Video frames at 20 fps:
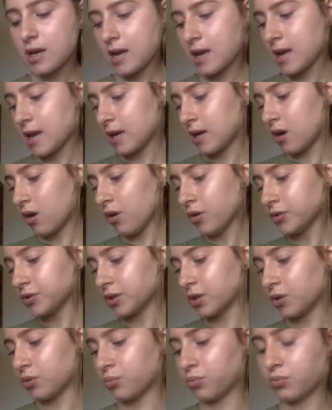And
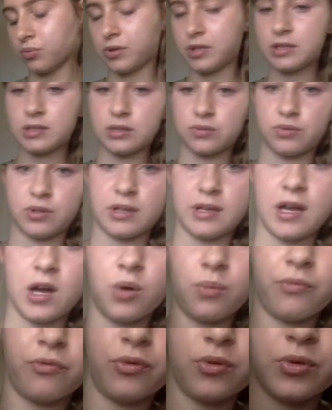also, this is really
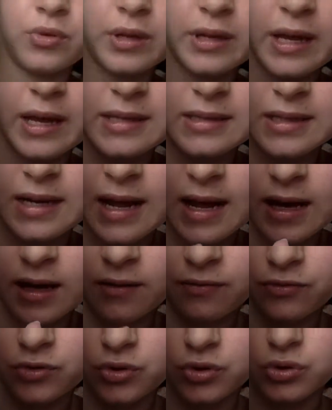helpful, it has an
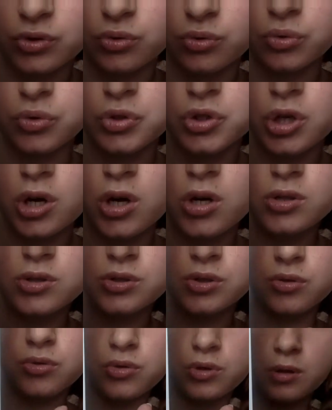after school chart,
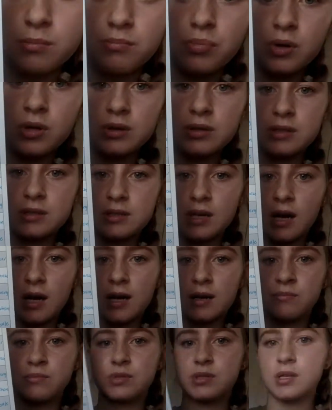so you can put the
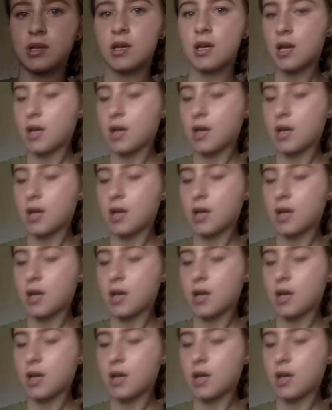times